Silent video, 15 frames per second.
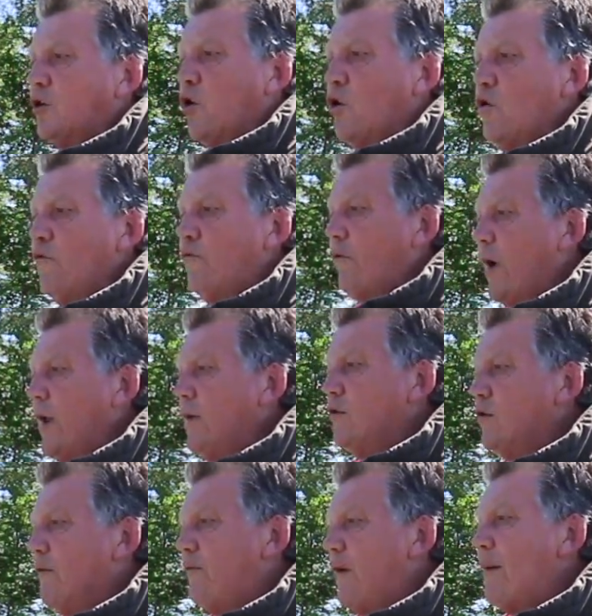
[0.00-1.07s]
girlfriend
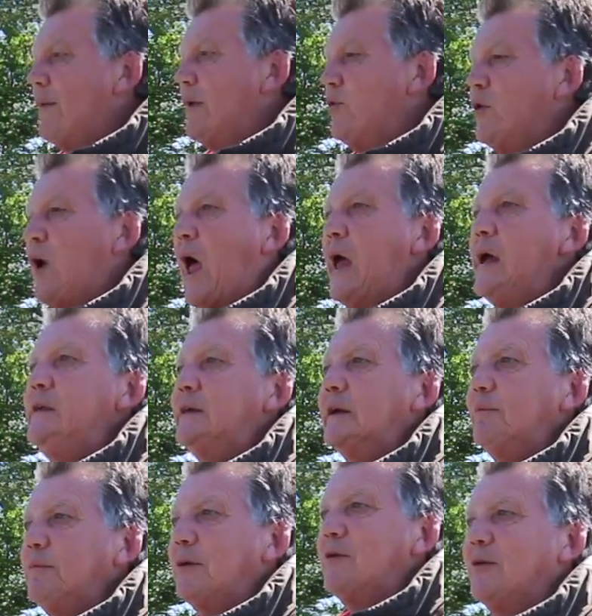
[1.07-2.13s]
or a family would hate
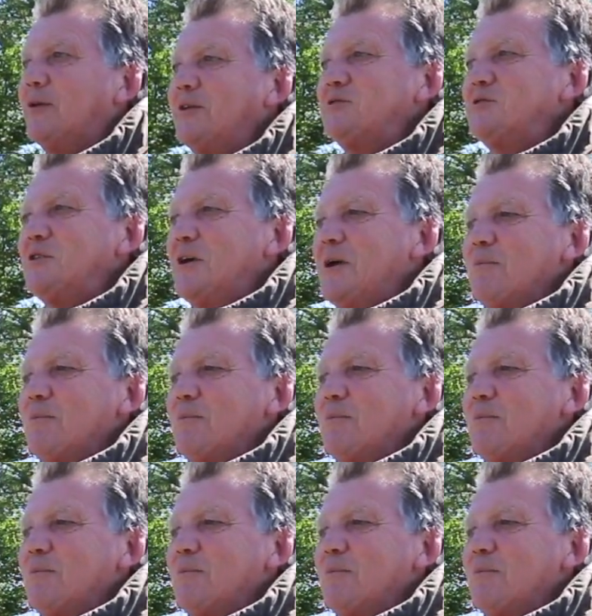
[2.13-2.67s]
it because it just.